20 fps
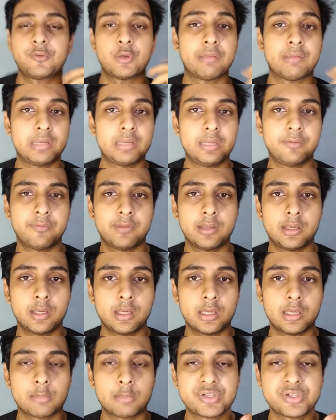If you have any
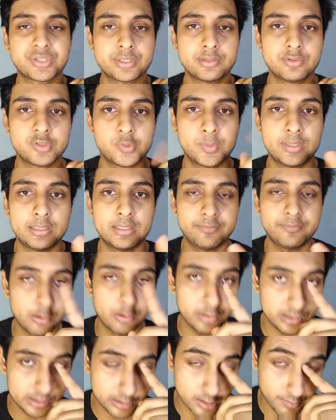questions, you may leave
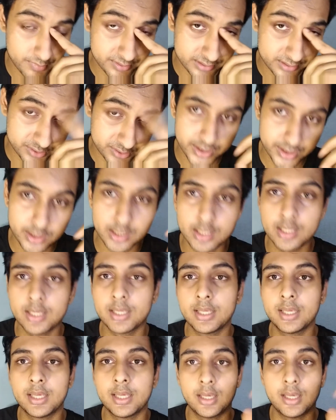down in the comment section.
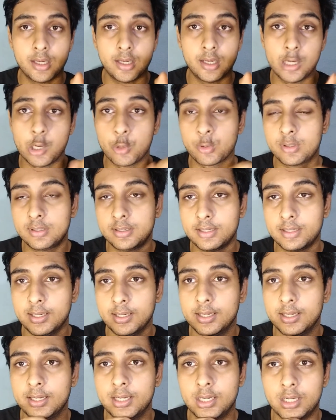I would
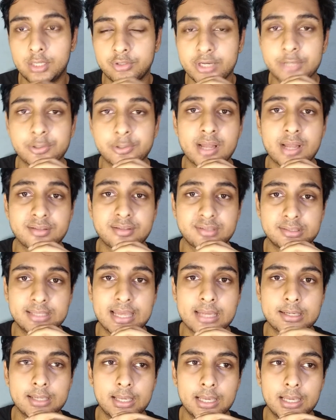try to answer
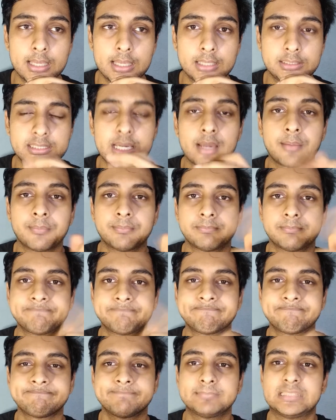that. And yeah,
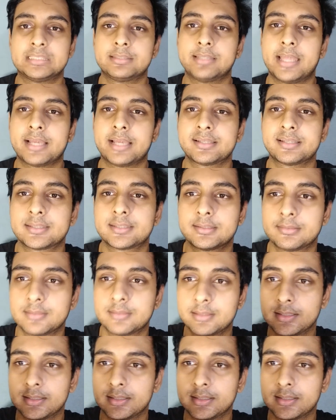thanks.